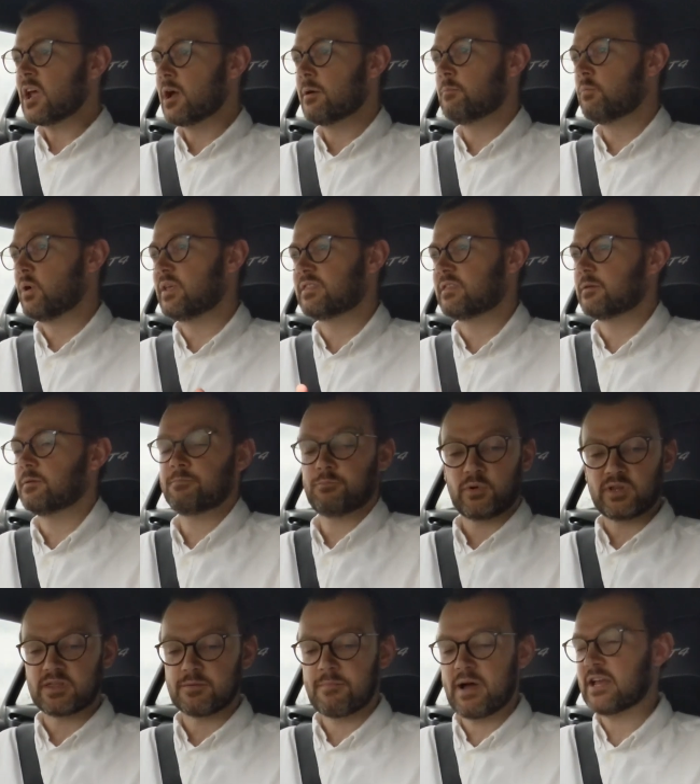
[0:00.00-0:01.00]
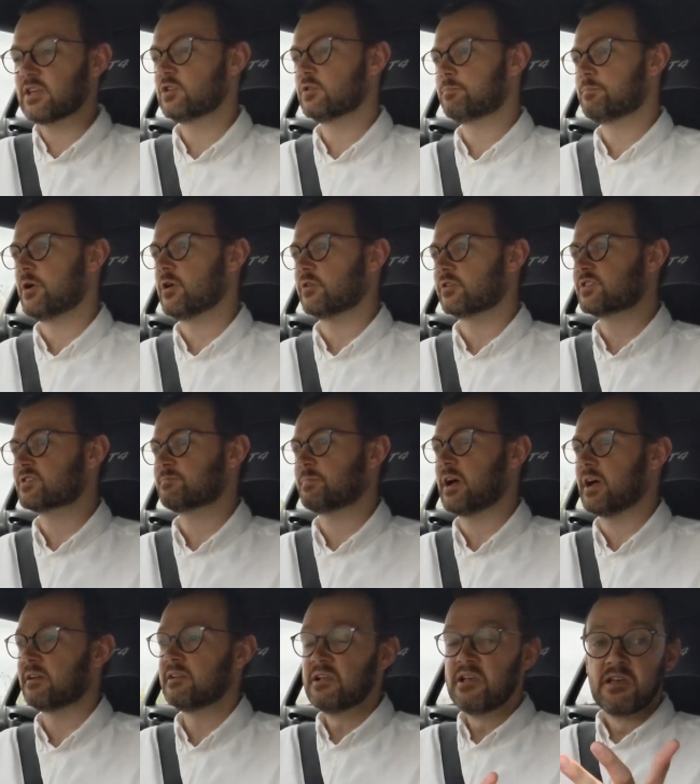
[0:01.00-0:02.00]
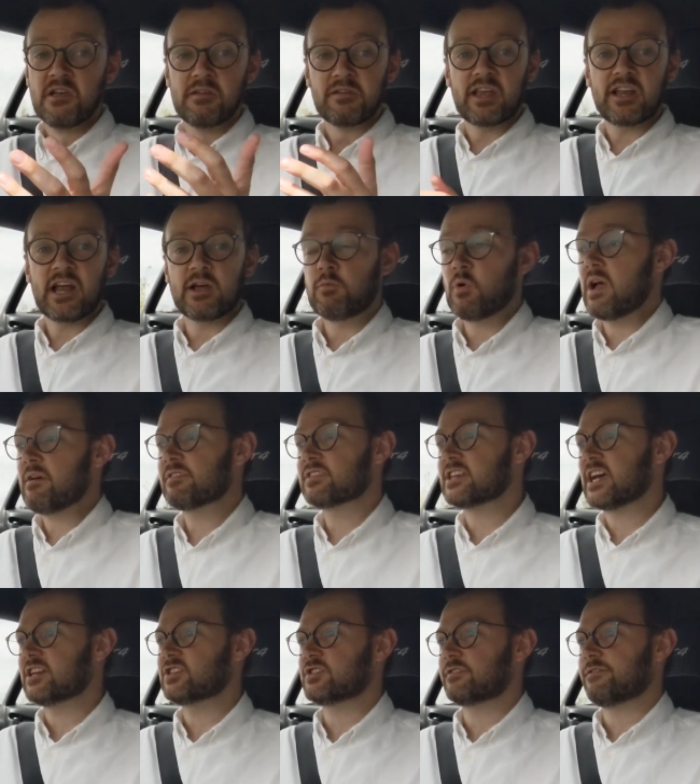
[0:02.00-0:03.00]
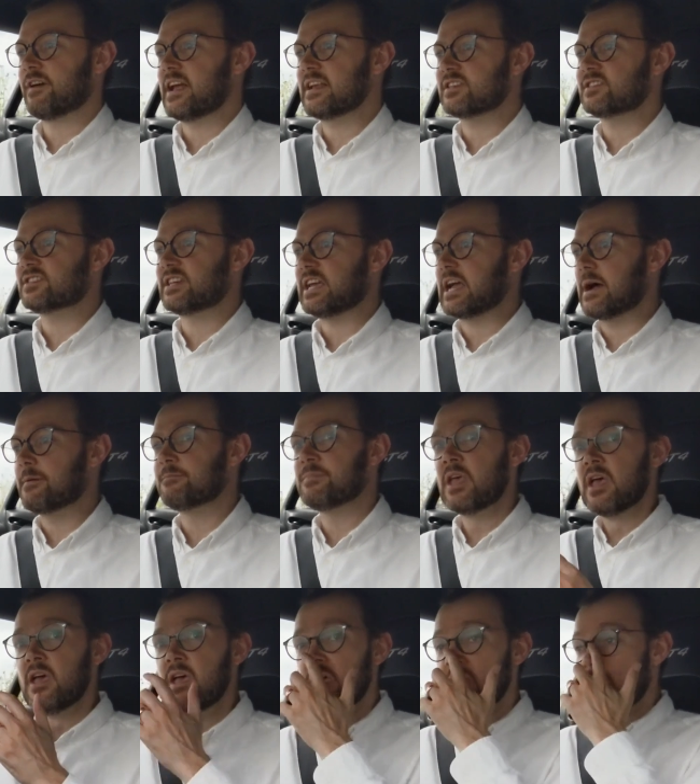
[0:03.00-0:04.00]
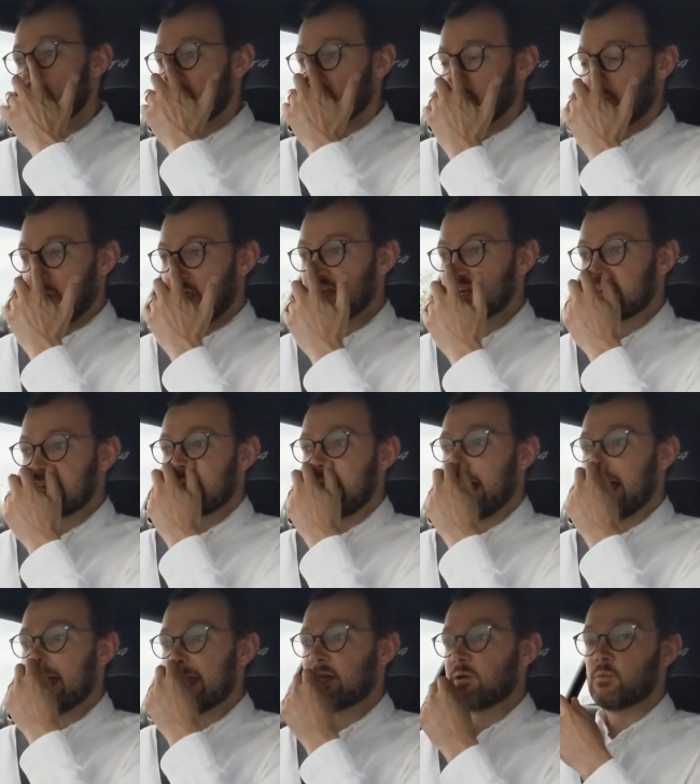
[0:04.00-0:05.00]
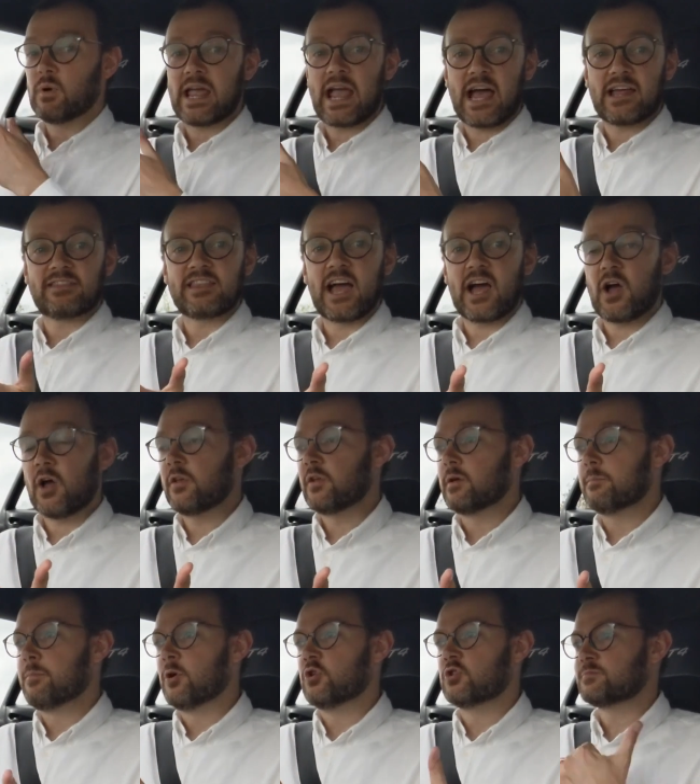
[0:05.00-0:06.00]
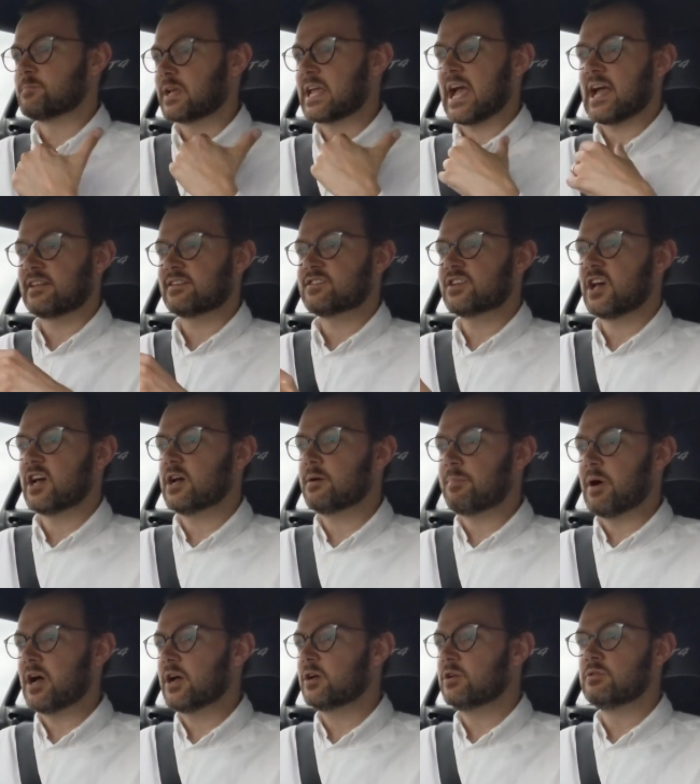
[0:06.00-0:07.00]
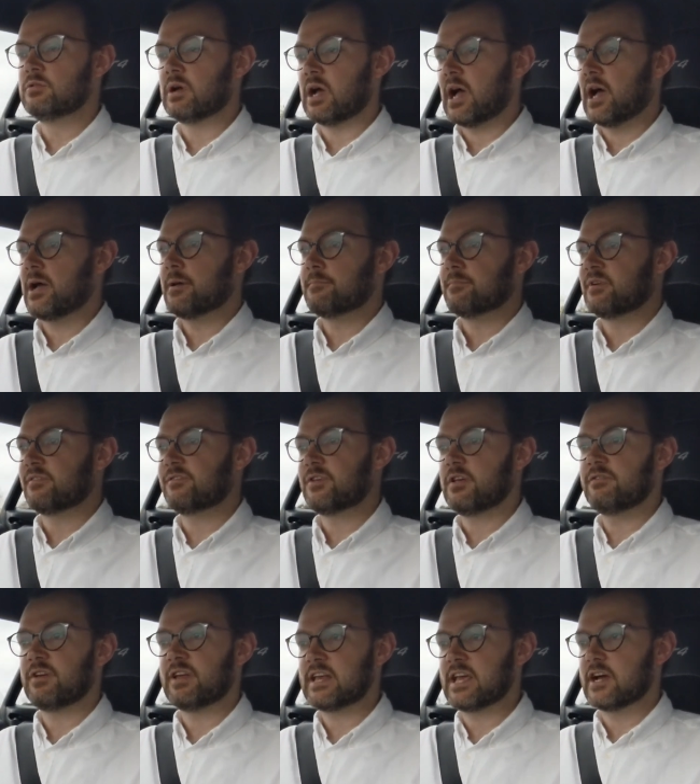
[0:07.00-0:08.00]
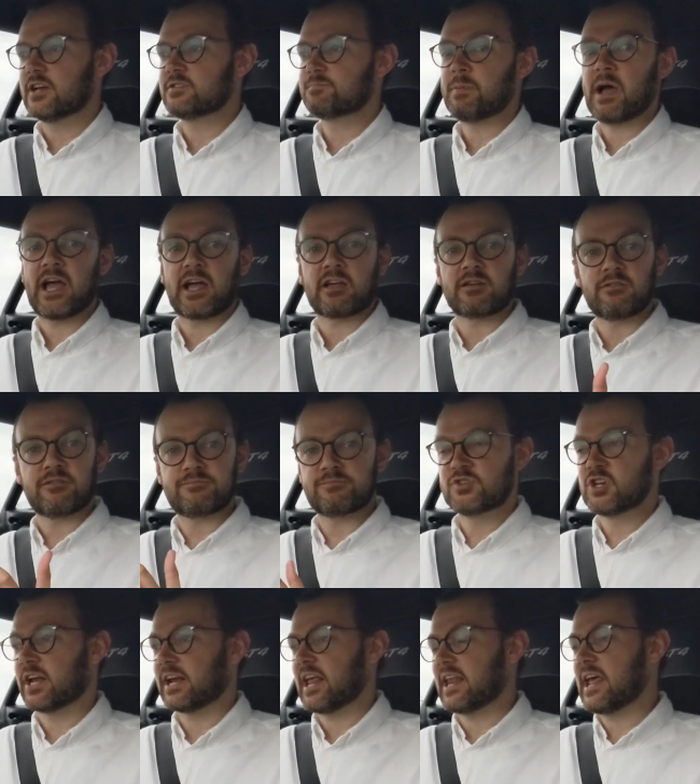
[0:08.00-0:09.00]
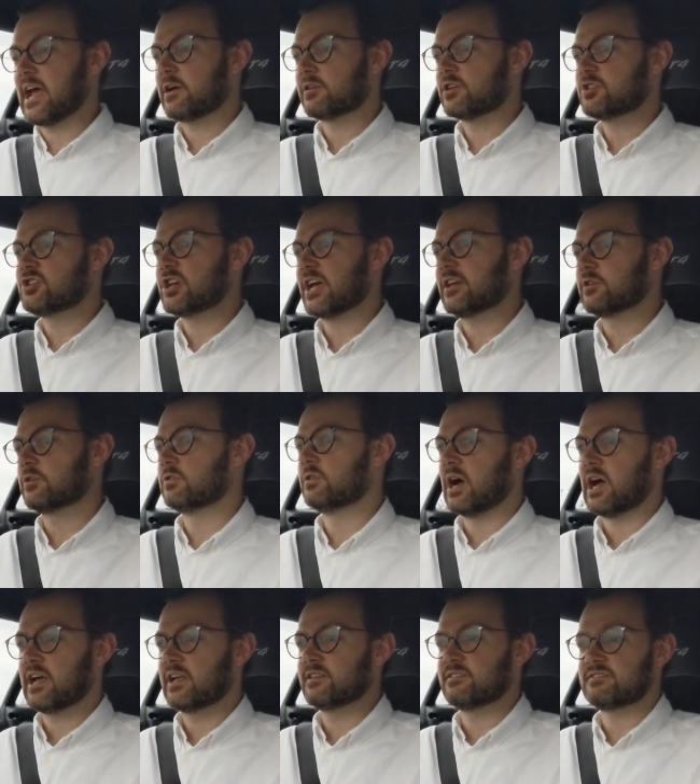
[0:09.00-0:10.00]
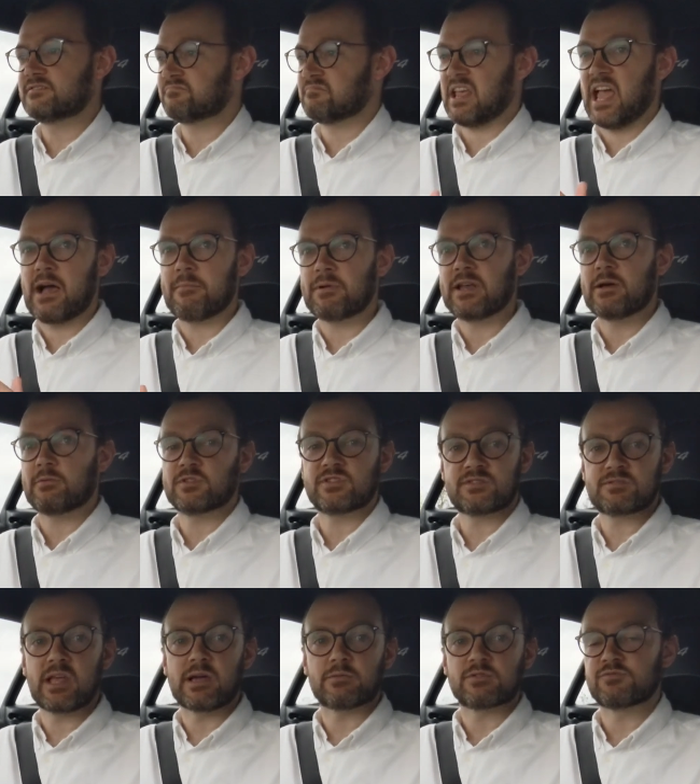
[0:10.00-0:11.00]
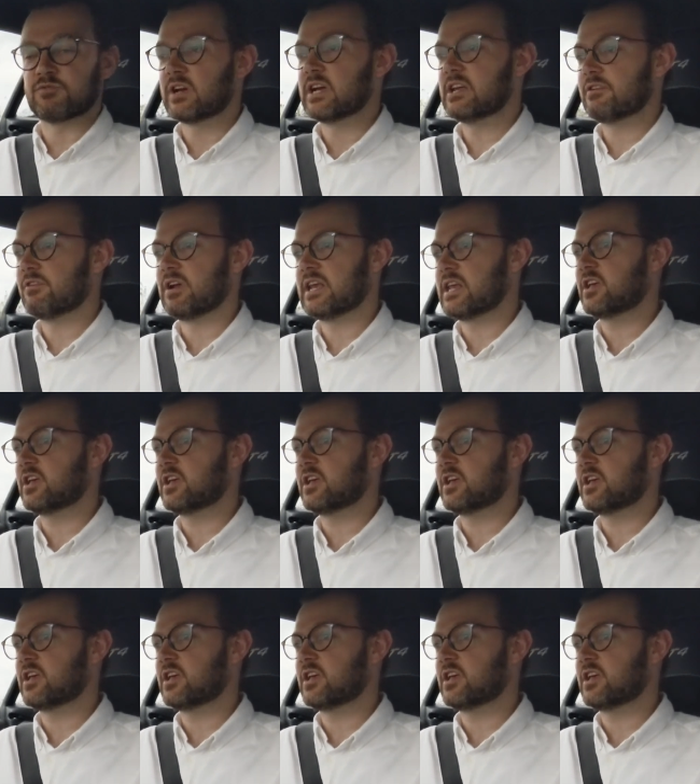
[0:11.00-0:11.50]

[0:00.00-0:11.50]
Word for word: um, with the with the manual box. But you know, whatever takes your fancy. Um, the PDK we had that on the Porsche Macan Turbo um, a few videos back. Check that out on the channel. And yeah, I mean that was that was really